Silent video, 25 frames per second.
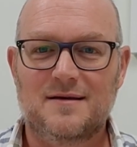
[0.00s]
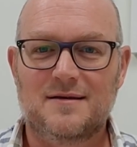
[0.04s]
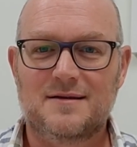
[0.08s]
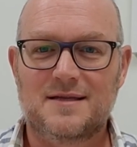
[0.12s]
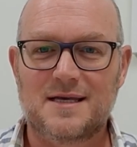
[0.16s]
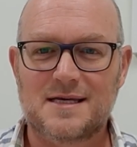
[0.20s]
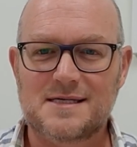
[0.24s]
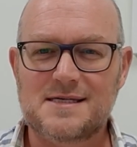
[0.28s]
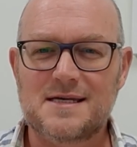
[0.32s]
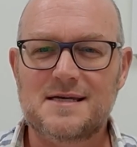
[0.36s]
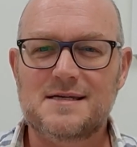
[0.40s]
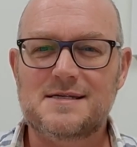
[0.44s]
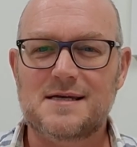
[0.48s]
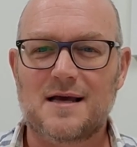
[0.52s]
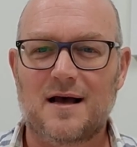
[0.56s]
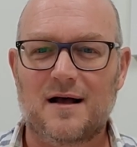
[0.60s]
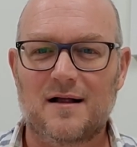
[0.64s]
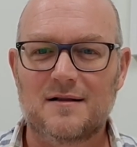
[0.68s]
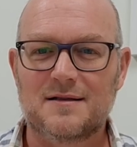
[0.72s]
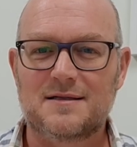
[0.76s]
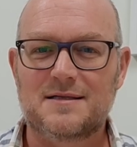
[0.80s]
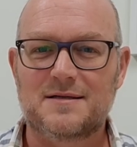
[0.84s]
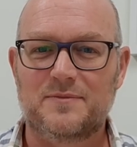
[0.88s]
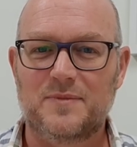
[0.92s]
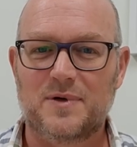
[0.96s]
This is
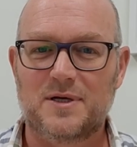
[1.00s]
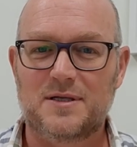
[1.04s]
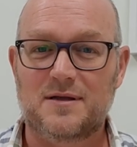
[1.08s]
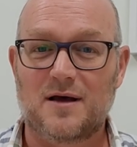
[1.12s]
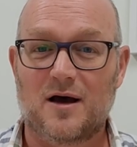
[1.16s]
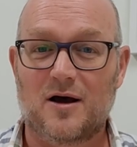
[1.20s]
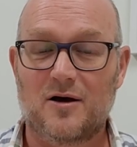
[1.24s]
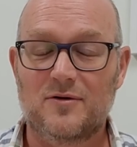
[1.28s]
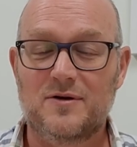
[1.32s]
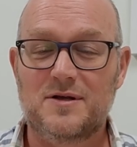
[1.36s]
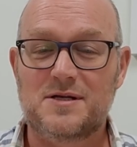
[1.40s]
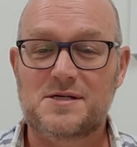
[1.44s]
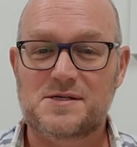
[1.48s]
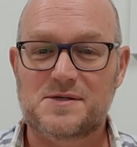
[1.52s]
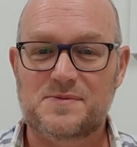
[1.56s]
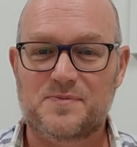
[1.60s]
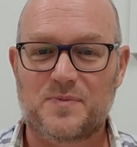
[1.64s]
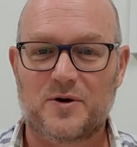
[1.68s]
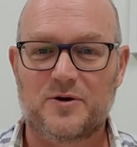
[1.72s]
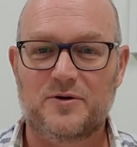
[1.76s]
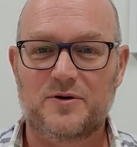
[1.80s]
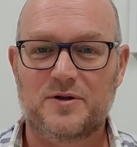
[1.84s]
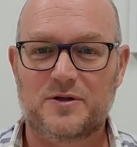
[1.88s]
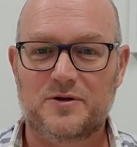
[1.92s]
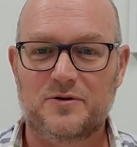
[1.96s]
ultimate Holy
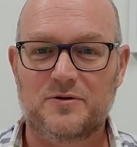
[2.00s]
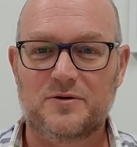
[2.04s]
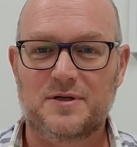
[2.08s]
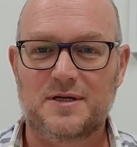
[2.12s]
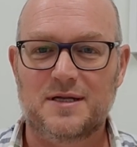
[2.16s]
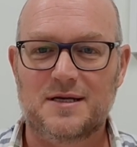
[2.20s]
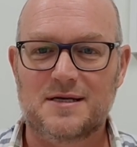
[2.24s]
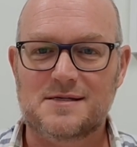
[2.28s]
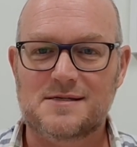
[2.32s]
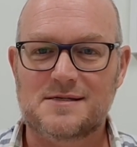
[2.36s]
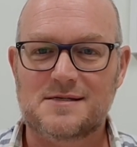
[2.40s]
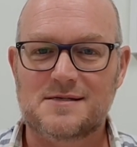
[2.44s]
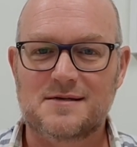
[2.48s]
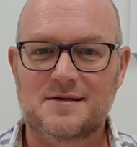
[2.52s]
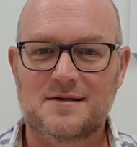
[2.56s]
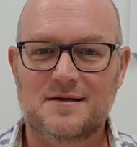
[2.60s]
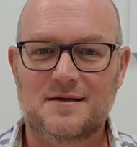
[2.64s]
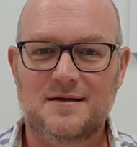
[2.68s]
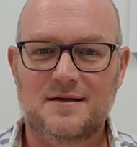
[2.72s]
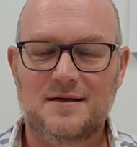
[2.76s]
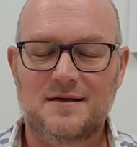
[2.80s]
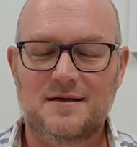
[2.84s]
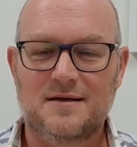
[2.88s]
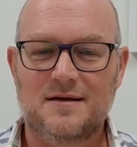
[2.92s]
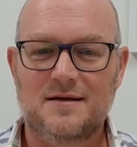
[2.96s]
Spirit goodness,
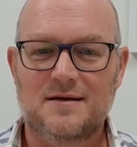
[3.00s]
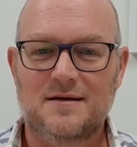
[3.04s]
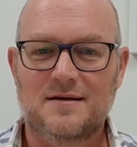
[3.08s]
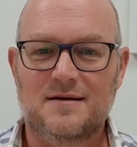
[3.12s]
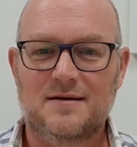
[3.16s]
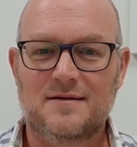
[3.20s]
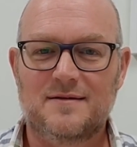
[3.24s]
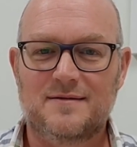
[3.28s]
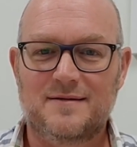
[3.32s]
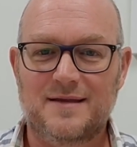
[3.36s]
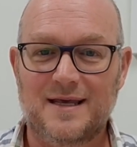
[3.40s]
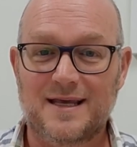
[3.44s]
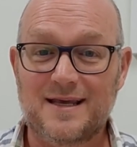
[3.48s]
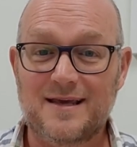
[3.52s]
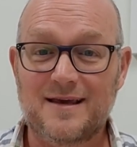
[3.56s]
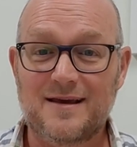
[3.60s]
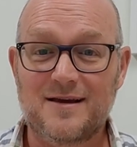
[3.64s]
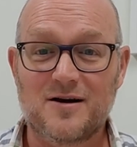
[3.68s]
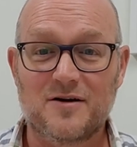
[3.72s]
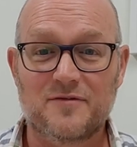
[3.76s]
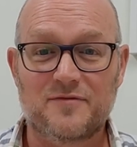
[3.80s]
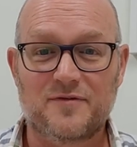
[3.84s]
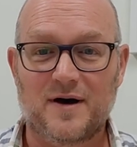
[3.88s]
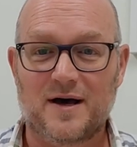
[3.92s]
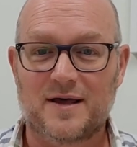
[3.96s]

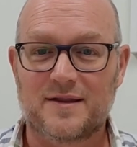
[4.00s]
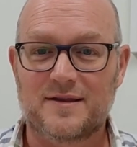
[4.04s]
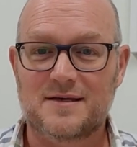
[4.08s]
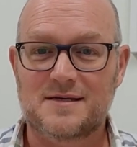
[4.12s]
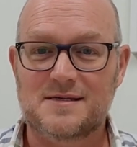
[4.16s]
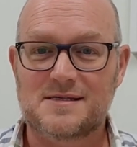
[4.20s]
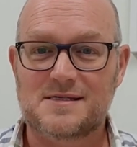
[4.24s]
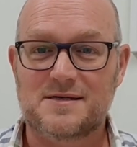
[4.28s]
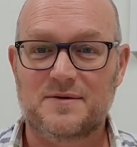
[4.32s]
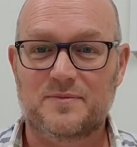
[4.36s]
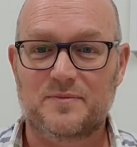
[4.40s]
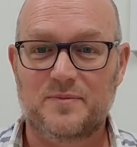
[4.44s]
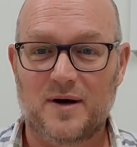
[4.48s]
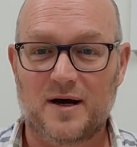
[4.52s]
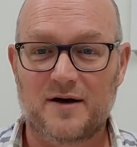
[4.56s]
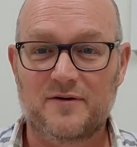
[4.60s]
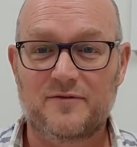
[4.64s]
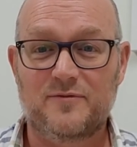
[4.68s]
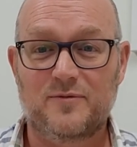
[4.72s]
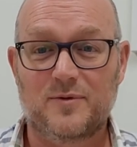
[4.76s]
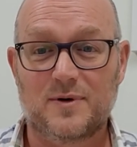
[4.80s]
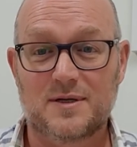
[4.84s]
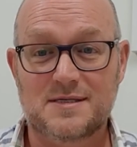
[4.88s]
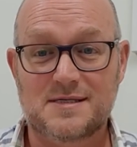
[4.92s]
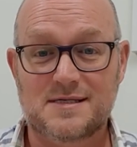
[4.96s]
thinking of others
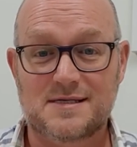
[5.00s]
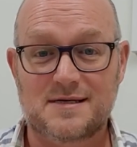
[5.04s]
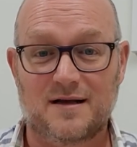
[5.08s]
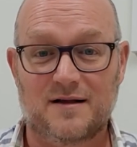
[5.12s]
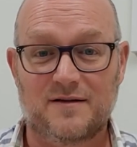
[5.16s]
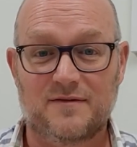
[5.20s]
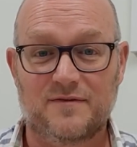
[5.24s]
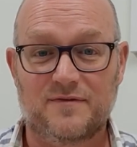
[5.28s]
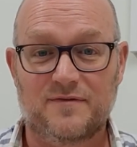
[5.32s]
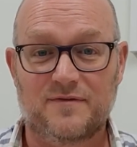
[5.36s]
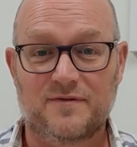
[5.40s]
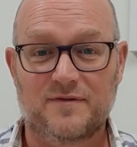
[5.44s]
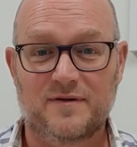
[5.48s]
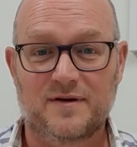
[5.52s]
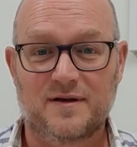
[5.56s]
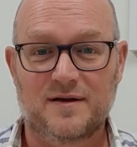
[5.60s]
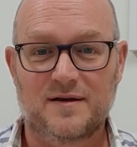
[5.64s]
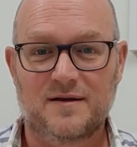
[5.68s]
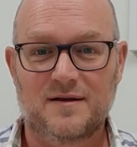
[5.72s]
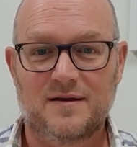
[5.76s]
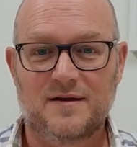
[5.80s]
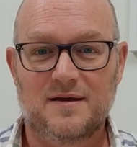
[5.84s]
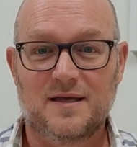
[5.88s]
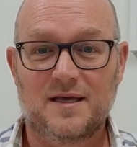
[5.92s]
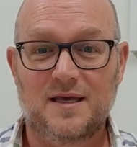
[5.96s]
above oneself,
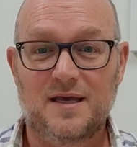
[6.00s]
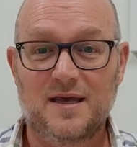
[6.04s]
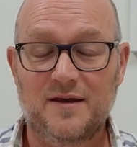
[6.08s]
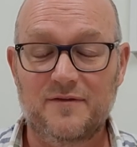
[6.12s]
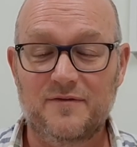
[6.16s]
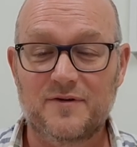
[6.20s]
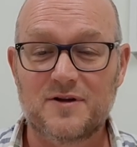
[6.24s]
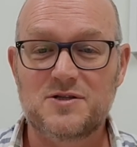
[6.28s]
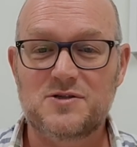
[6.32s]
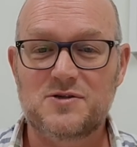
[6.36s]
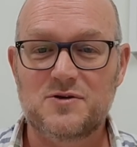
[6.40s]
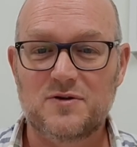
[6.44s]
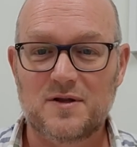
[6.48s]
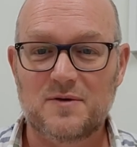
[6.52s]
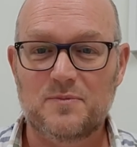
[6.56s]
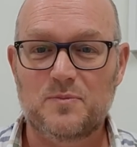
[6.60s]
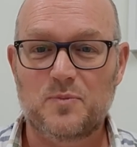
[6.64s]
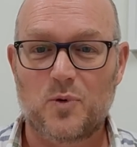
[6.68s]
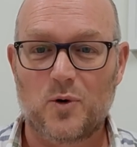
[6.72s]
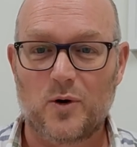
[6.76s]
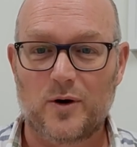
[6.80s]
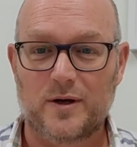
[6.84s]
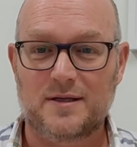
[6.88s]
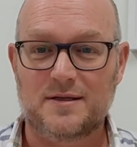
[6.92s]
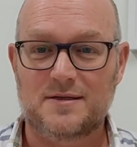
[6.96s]
even to the
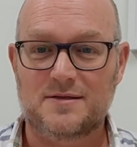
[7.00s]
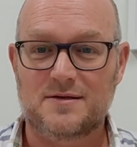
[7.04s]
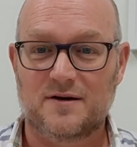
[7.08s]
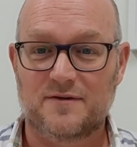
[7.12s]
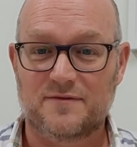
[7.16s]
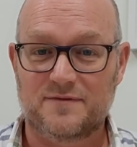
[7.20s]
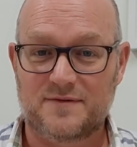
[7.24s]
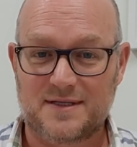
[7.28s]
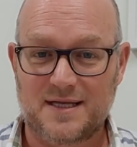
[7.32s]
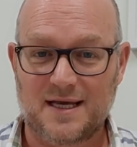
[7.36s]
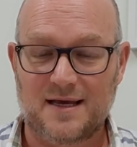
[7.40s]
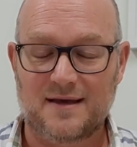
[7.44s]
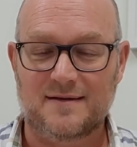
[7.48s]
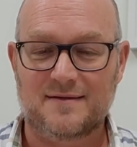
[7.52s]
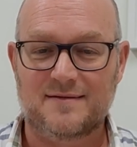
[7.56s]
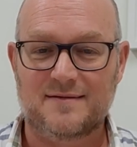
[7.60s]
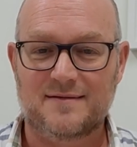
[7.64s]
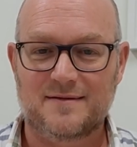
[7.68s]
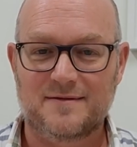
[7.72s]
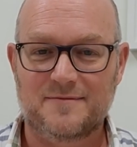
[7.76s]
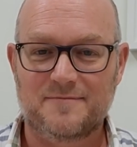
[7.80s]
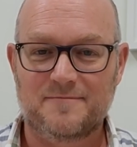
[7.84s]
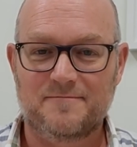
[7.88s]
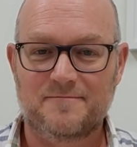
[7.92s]
point of death.